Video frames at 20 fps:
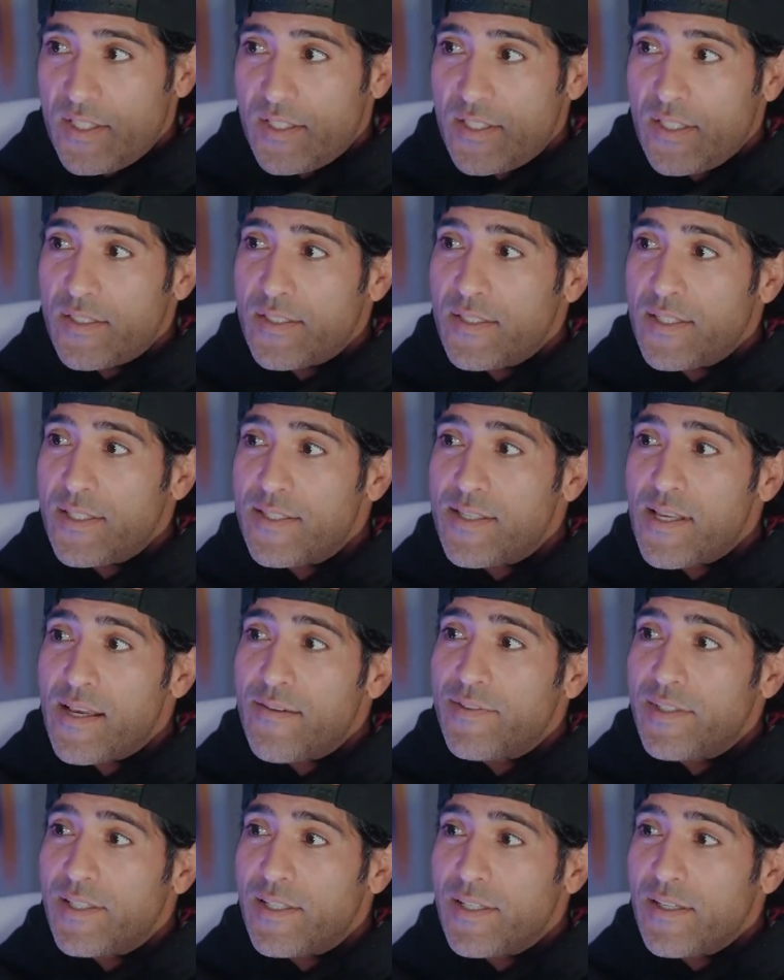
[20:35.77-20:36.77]
60,
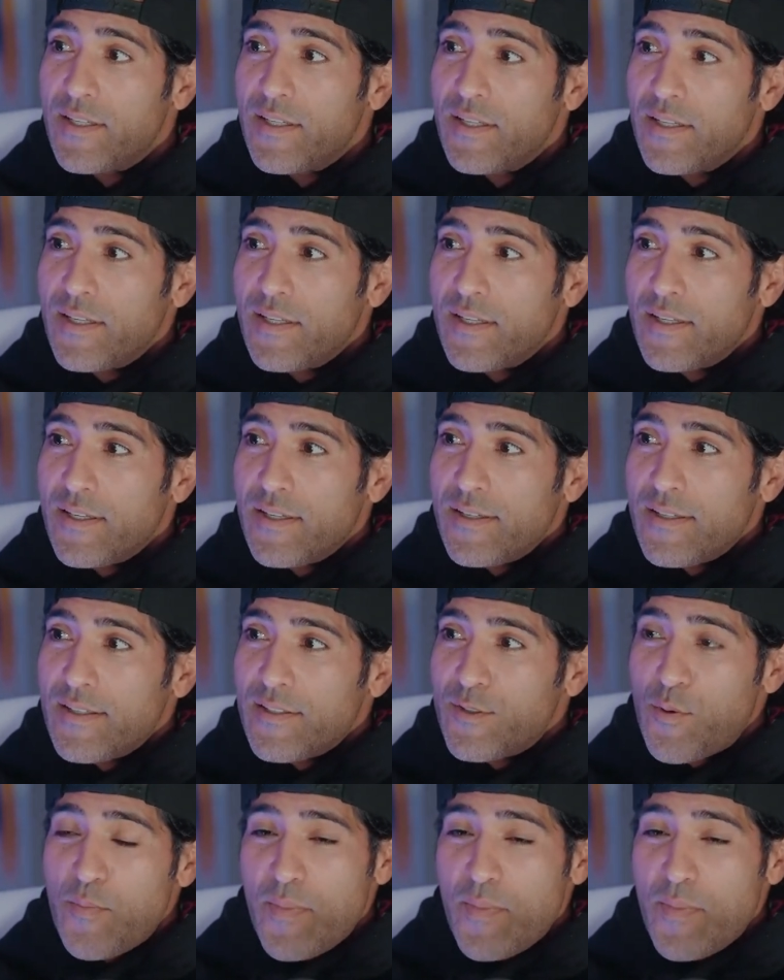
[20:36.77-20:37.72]
70. So